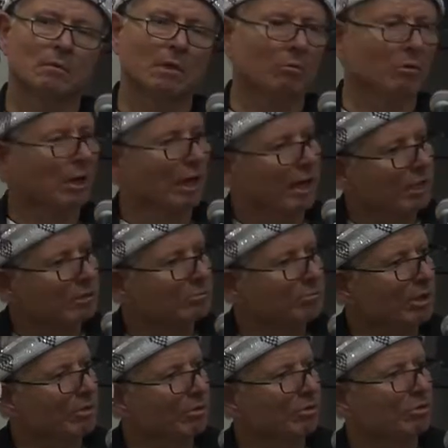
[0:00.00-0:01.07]
And when I asked
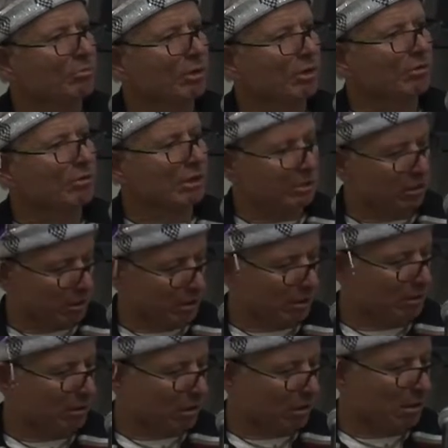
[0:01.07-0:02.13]
my earth mother, I said,
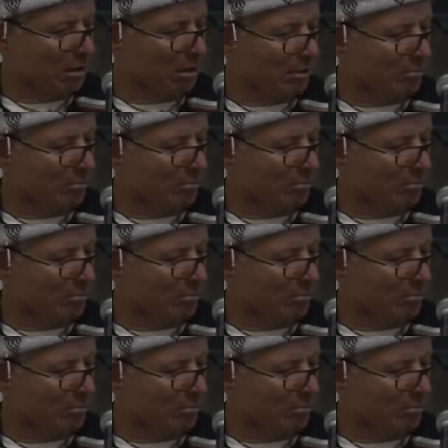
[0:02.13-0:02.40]
Ista,